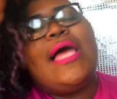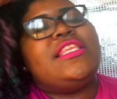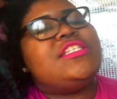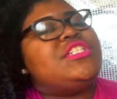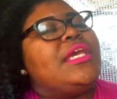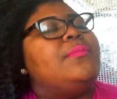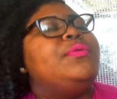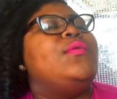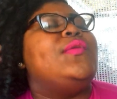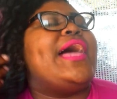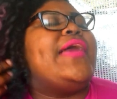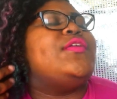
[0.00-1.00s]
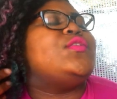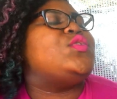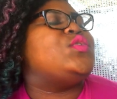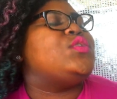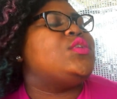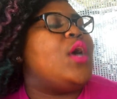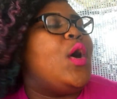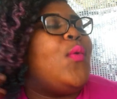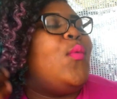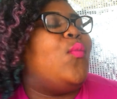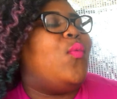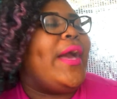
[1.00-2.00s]
The shampoo lathered
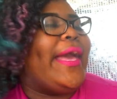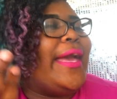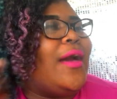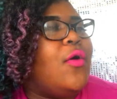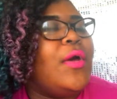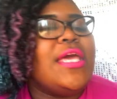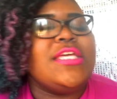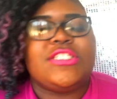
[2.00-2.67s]
so well.